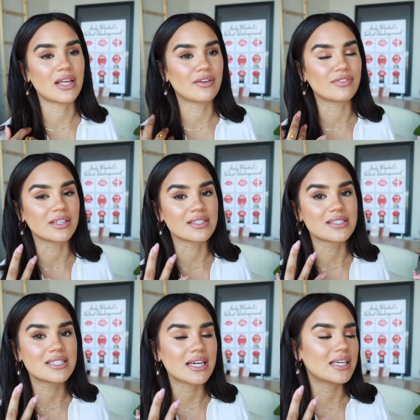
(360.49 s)
like feeling
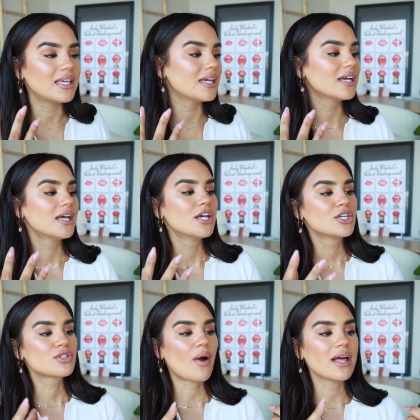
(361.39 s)
sticky.
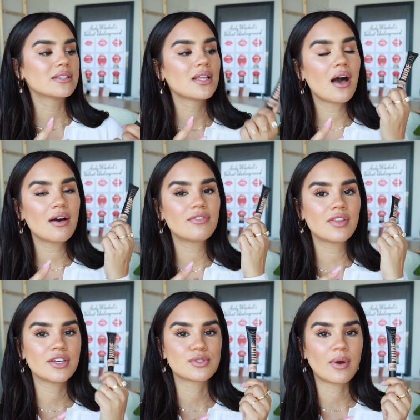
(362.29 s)
So I love
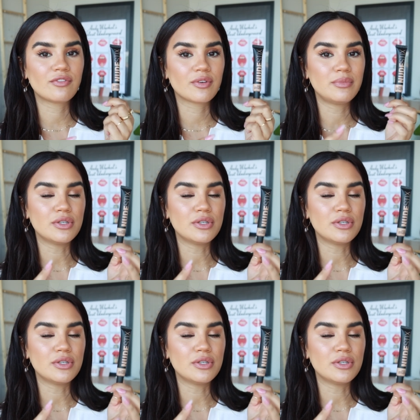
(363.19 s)
this one from